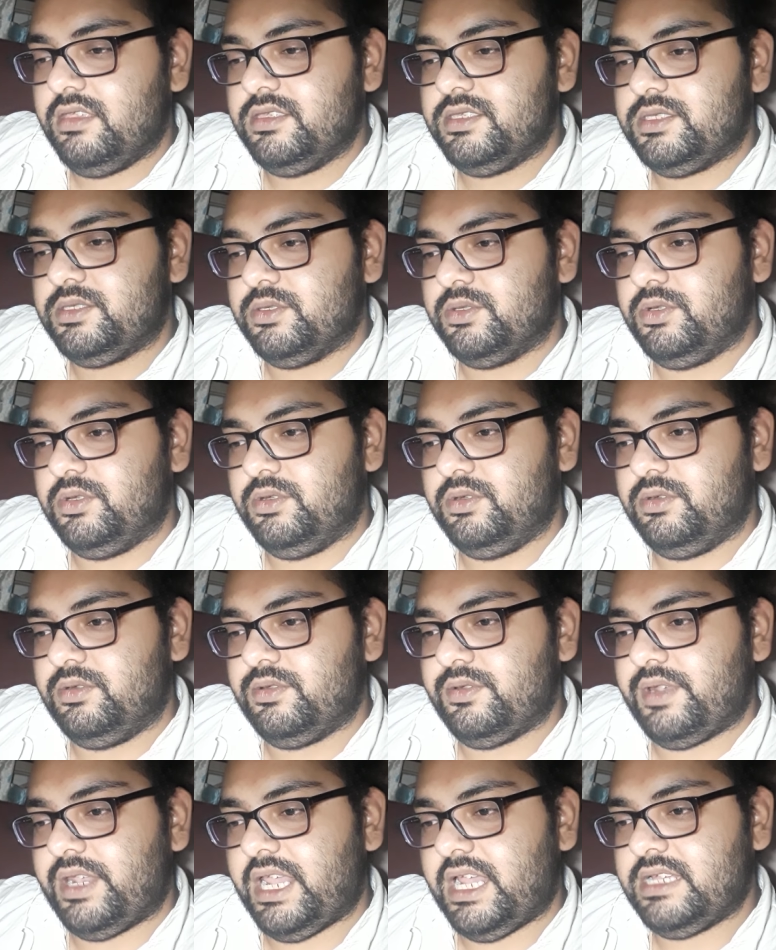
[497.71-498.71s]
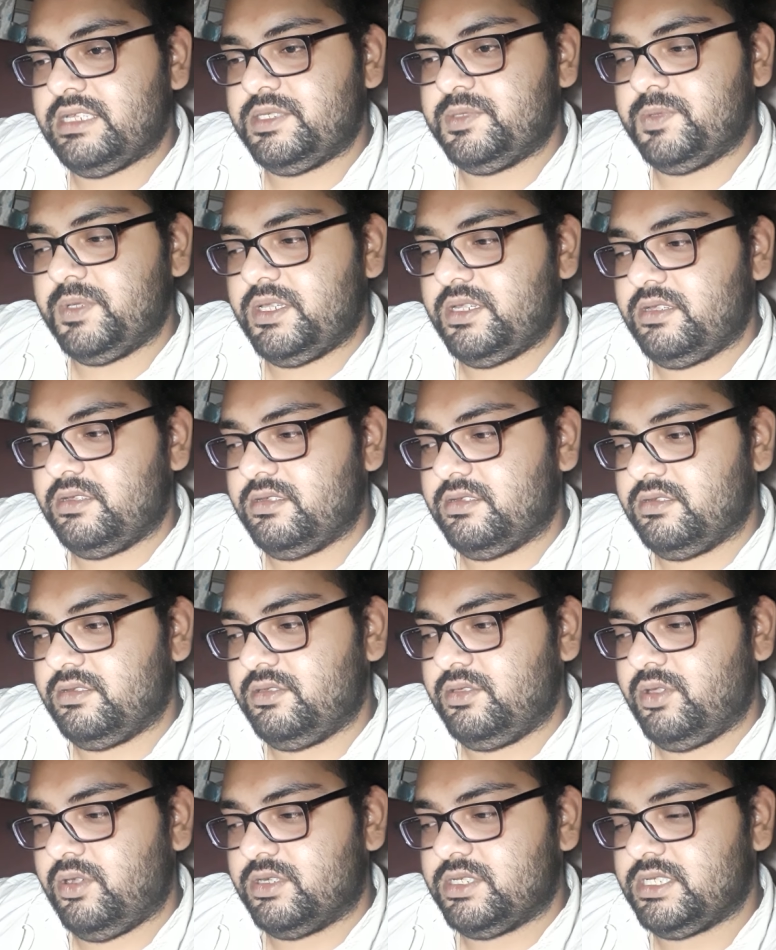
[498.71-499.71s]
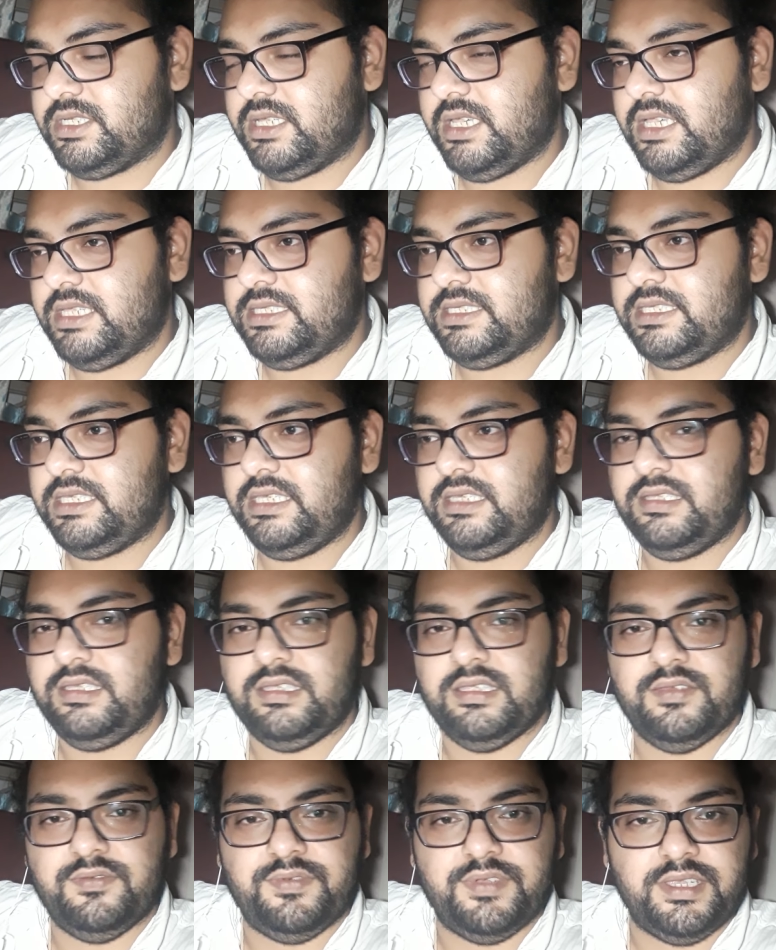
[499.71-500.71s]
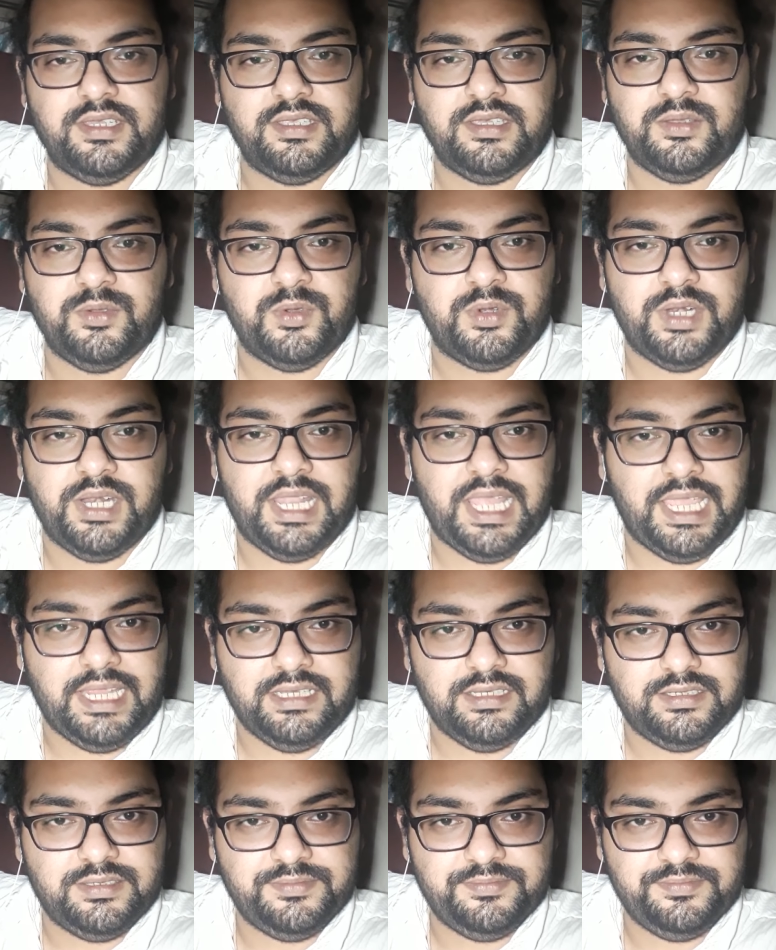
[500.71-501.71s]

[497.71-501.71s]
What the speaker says: So rats were not seen in a very good light.